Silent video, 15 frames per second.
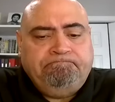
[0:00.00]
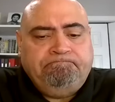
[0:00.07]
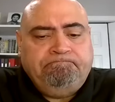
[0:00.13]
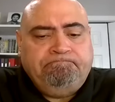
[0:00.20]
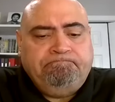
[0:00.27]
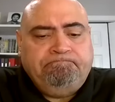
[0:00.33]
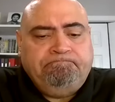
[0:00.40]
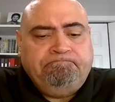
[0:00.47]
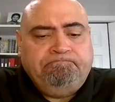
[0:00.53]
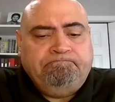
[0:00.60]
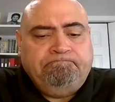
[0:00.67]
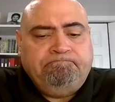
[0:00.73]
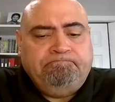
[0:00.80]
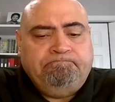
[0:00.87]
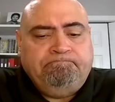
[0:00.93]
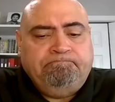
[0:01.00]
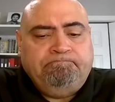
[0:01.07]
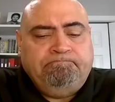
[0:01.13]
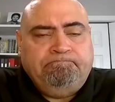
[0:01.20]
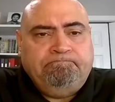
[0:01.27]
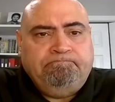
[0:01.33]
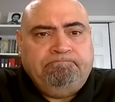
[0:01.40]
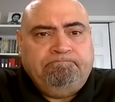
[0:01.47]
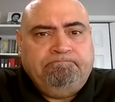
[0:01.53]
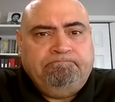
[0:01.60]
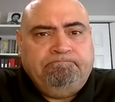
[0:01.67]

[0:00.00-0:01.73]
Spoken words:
Nobody speaks.